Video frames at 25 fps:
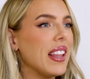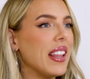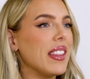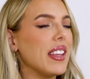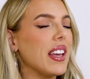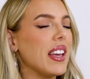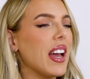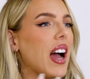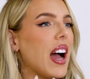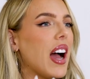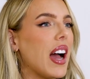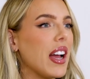
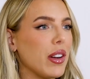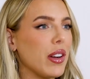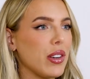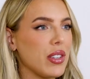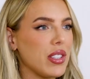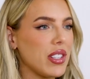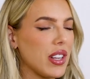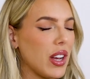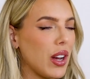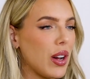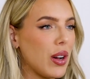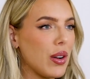the higher
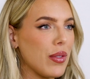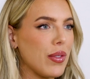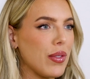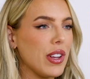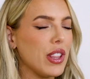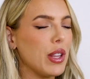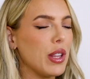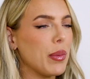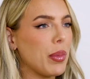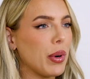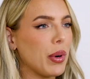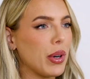self
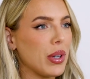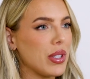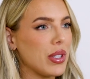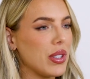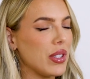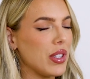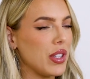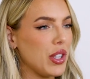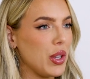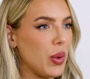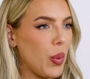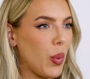and the
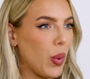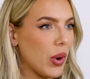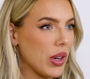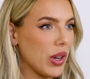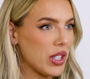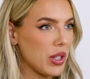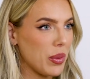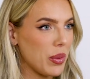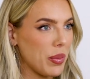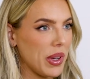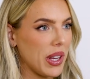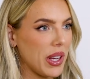person that you
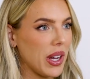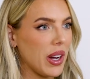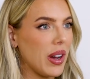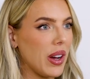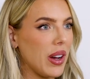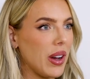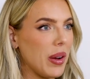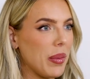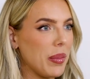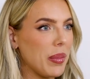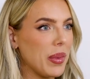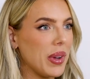want to
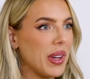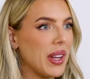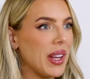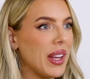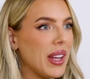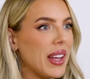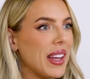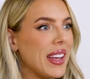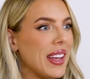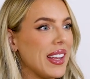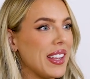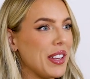become.
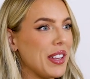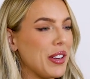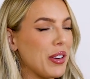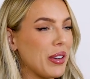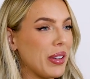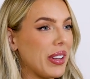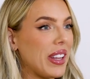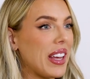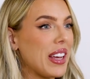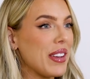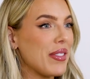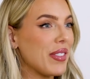Your
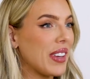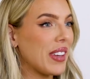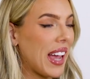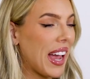life